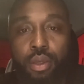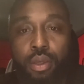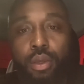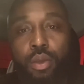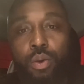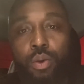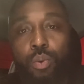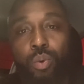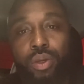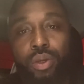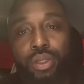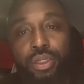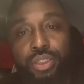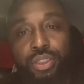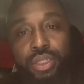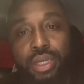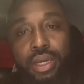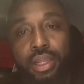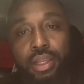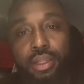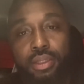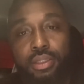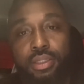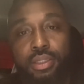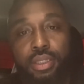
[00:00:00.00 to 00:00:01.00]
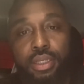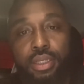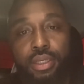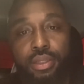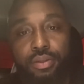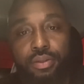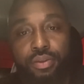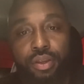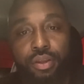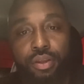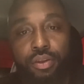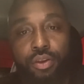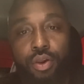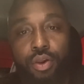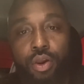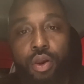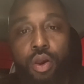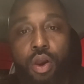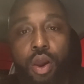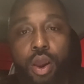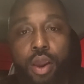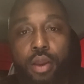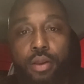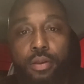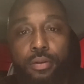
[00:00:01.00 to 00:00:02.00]
when jealousy is in your
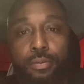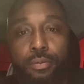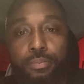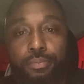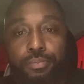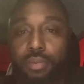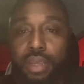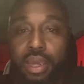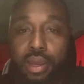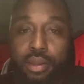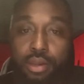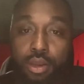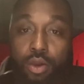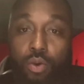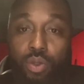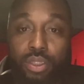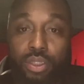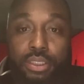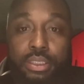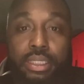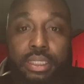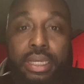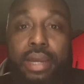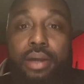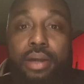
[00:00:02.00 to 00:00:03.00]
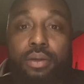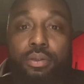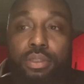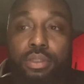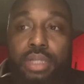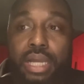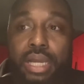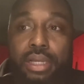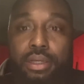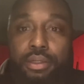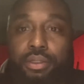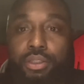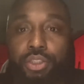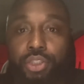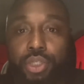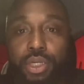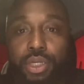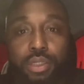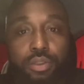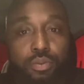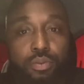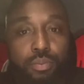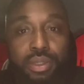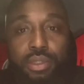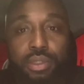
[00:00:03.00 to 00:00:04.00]
heart? I know it sounds like a
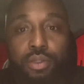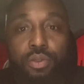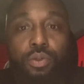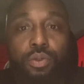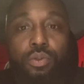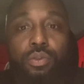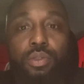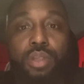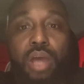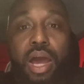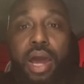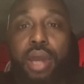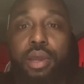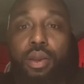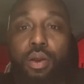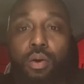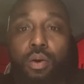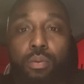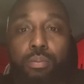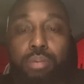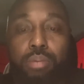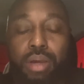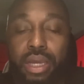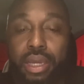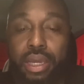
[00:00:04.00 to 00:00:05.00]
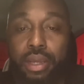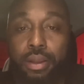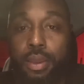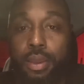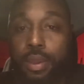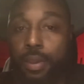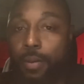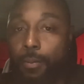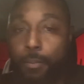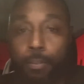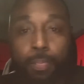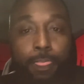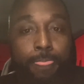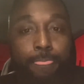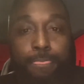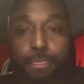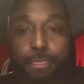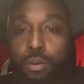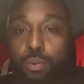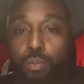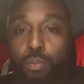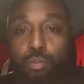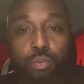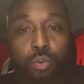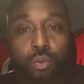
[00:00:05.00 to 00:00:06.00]
judgmental title, but
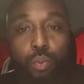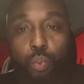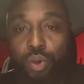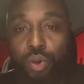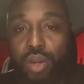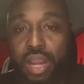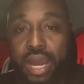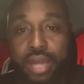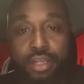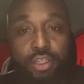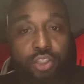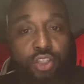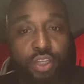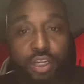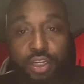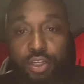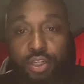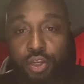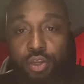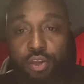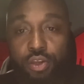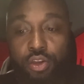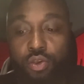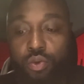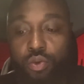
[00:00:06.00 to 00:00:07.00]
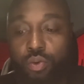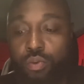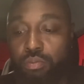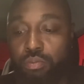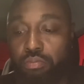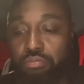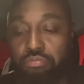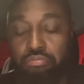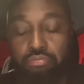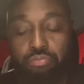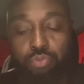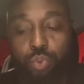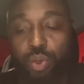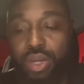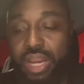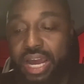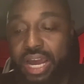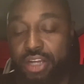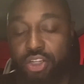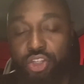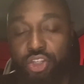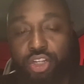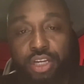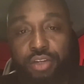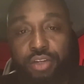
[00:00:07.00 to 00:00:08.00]
we're not judging you. We're
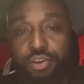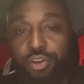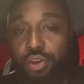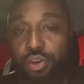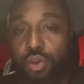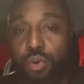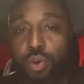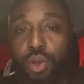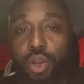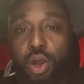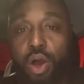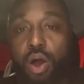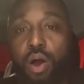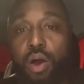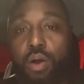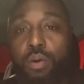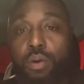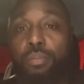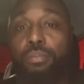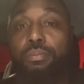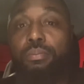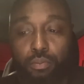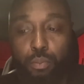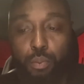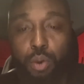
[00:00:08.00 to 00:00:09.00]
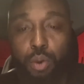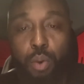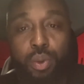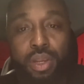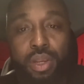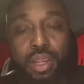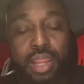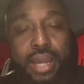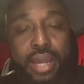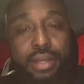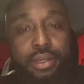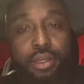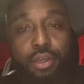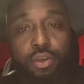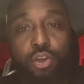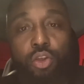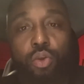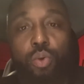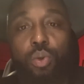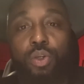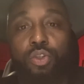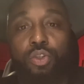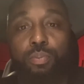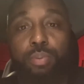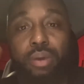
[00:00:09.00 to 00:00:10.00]
not judging you at all. What we'd like to
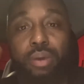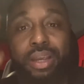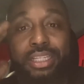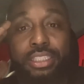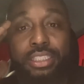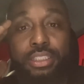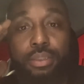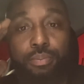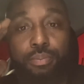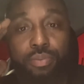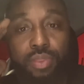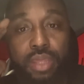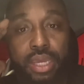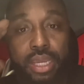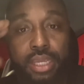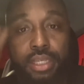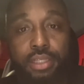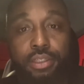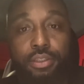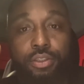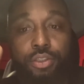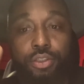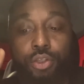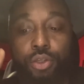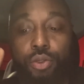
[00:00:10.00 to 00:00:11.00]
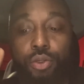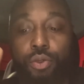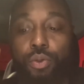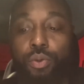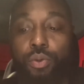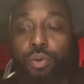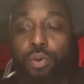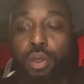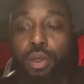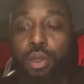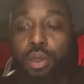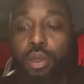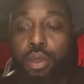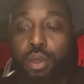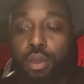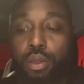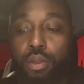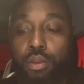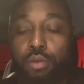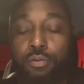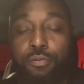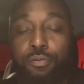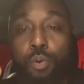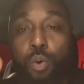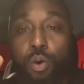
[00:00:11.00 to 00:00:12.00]
do is bring some things to
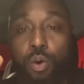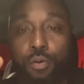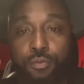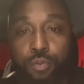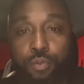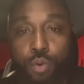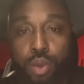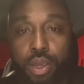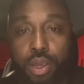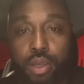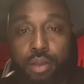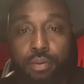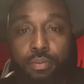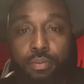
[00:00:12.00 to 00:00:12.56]
the forefront